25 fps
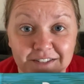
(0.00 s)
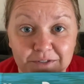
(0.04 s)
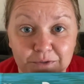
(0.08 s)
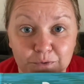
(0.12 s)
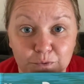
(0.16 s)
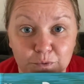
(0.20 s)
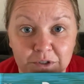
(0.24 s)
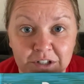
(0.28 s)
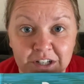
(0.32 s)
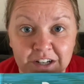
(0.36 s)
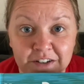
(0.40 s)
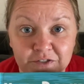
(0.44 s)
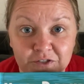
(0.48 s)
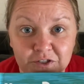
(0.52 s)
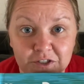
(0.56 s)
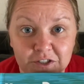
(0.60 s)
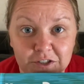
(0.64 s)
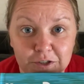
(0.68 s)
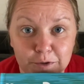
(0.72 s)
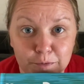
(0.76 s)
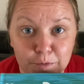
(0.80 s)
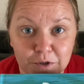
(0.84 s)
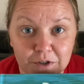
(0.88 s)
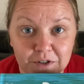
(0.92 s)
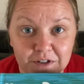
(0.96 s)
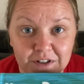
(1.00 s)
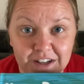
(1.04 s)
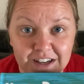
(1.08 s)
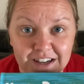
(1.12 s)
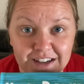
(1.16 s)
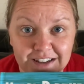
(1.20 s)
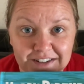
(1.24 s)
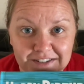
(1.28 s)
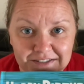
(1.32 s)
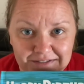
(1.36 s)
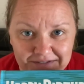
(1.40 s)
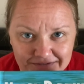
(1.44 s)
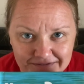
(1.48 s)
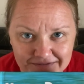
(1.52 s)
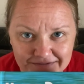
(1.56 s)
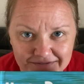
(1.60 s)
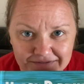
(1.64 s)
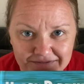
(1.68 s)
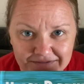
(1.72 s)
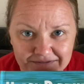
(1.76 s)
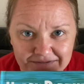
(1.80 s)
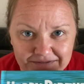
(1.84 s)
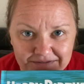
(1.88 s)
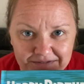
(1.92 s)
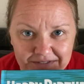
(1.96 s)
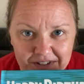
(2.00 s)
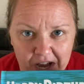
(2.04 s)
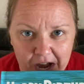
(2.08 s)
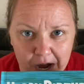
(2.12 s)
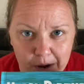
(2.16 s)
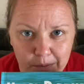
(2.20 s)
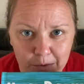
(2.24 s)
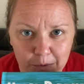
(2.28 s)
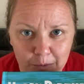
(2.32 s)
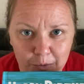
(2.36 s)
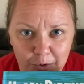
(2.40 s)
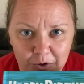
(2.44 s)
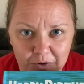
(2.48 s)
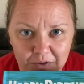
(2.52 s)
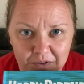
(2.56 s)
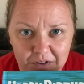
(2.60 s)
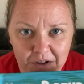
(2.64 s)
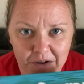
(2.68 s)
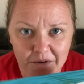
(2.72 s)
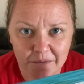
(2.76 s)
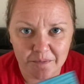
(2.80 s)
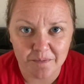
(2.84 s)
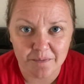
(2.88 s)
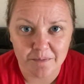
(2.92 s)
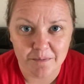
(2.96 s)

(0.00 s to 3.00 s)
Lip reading: Whenever it's your birthday, happy birthday.